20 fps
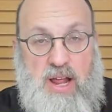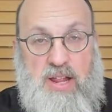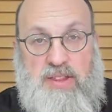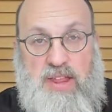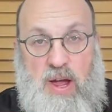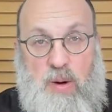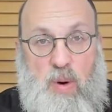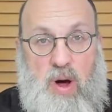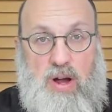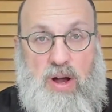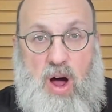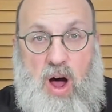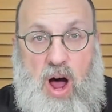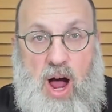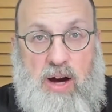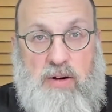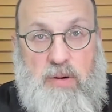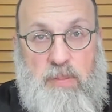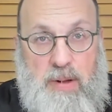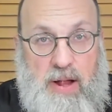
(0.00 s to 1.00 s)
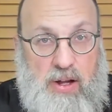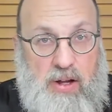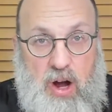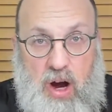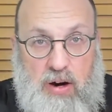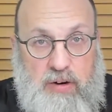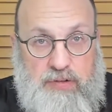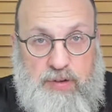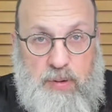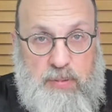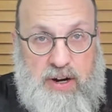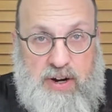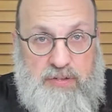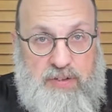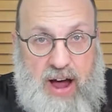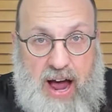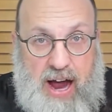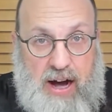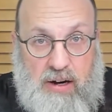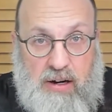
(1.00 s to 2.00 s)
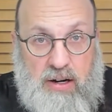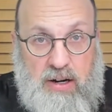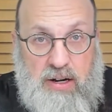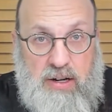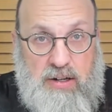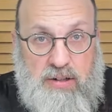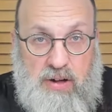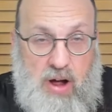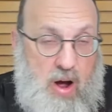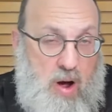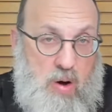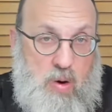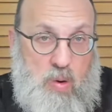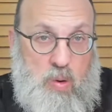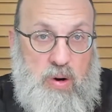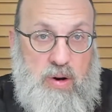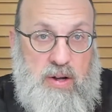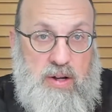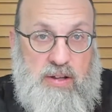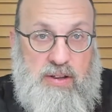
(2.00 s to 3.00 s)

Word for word: they want to hire a balkar from a kfar, no,